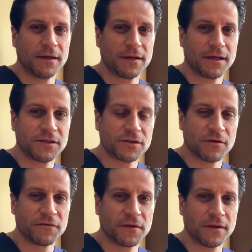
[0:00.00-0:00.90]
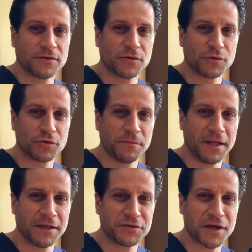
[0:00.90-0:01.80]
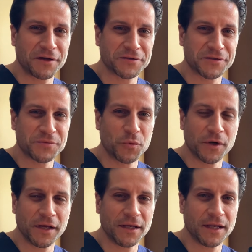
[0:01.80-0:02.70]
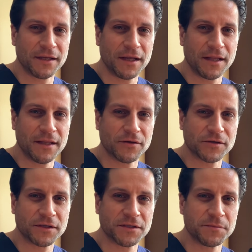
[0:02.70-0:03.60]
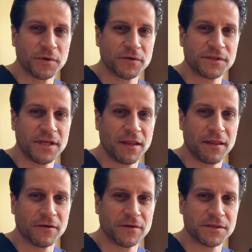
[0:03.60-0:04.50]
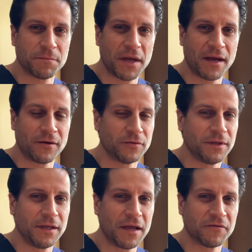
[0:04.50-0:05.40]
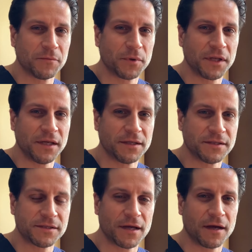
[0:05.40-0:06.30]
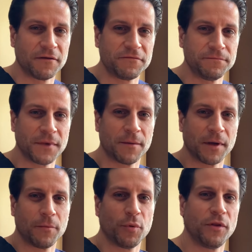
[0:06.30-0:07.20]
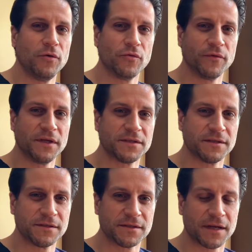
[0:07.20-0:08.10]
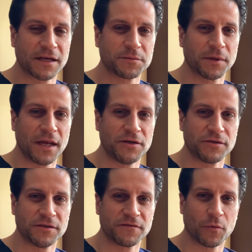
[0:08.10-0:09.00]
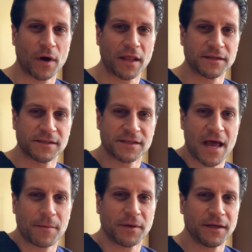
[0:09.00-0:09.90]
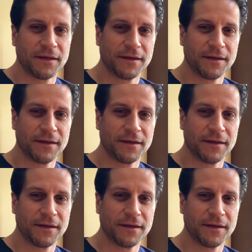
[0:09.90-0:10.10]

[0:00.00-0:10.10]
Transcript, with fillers: I surfed the social media channels this morning and, and there's conspiracy theories abound. Everybody is uh, coming up with new reasons and explanations for why this is happening.